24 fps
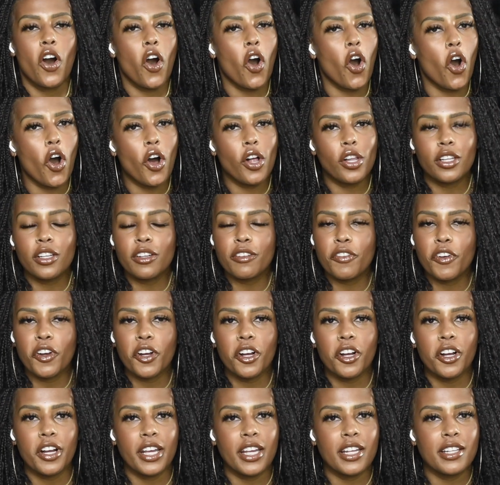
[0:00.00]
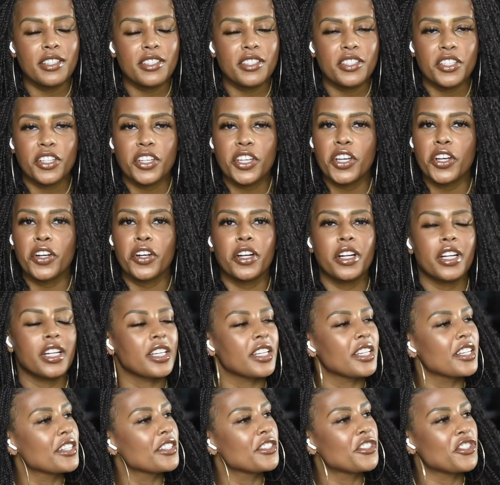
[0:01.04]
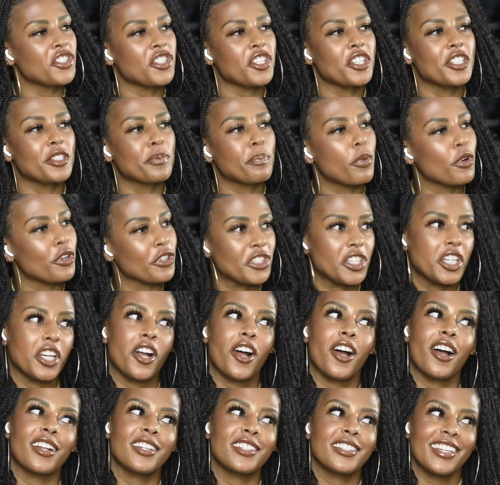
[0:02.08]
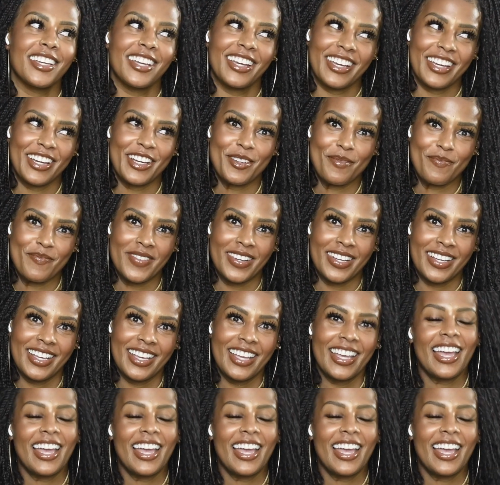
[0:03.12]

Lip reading: all of her insecurities she's pushing on to him